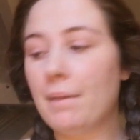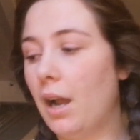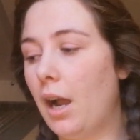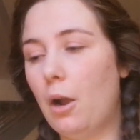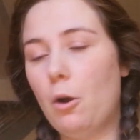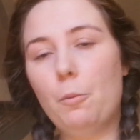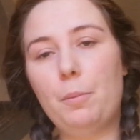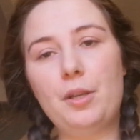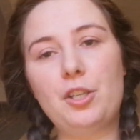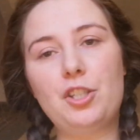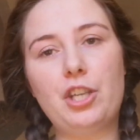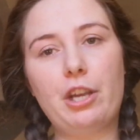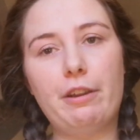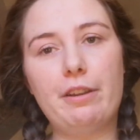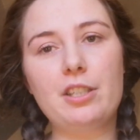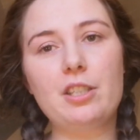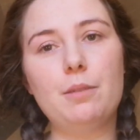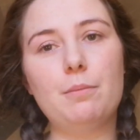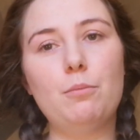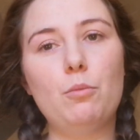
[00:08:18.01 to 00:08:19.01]
I will be
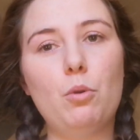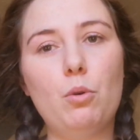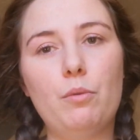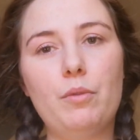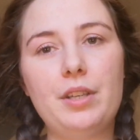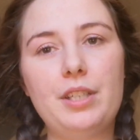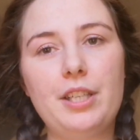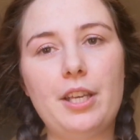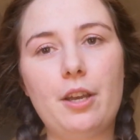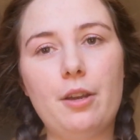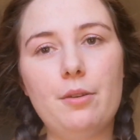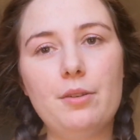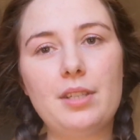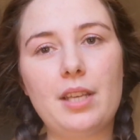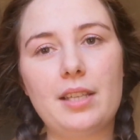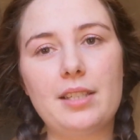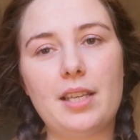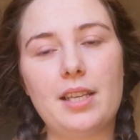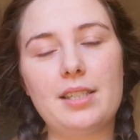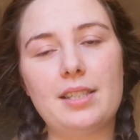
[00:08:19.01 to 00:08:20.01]
sharing some more videos,
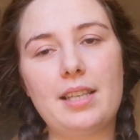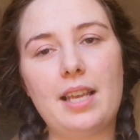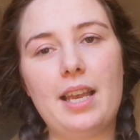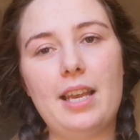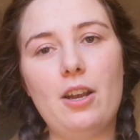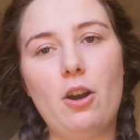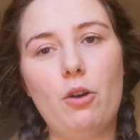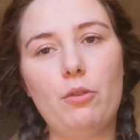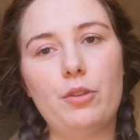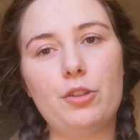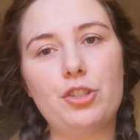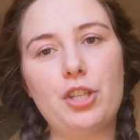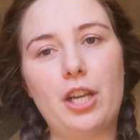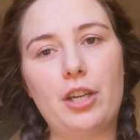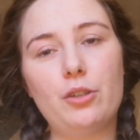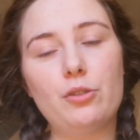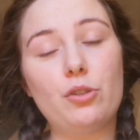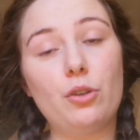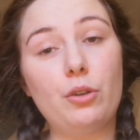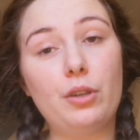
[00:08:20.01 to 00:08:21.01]
as I say, on the
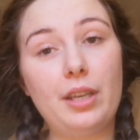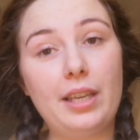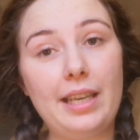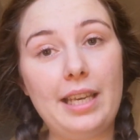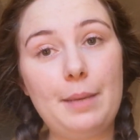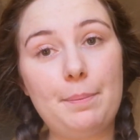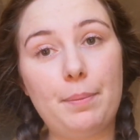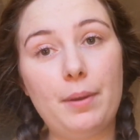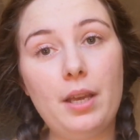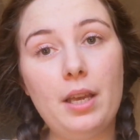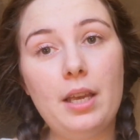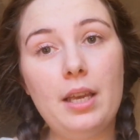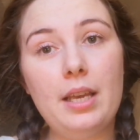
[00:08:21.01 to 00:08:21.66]
channel, so keep